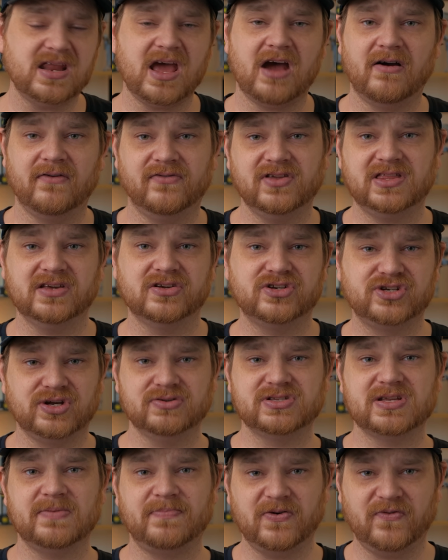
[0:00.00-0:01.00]
and now everything
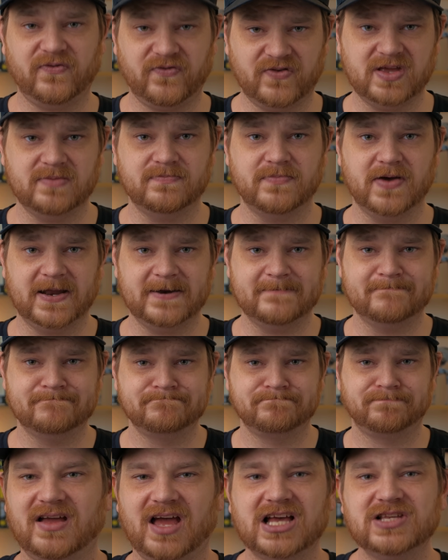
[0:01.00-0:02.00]
shows up in Feedbin.
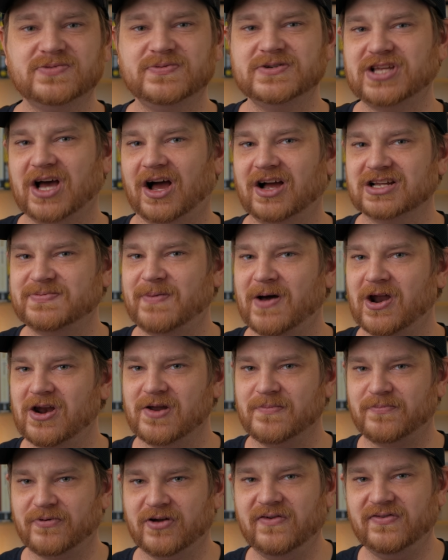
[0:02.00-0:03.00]
As we talked
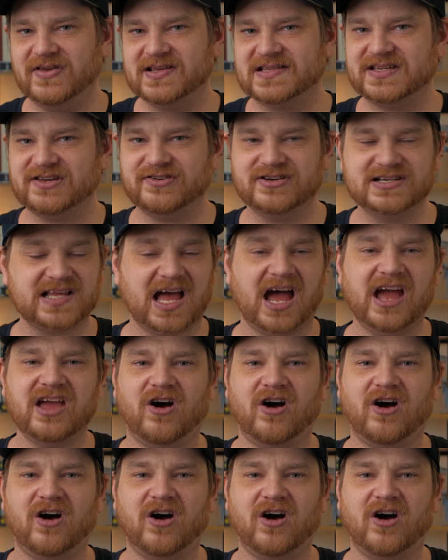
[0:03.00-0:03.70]
about in a previous series,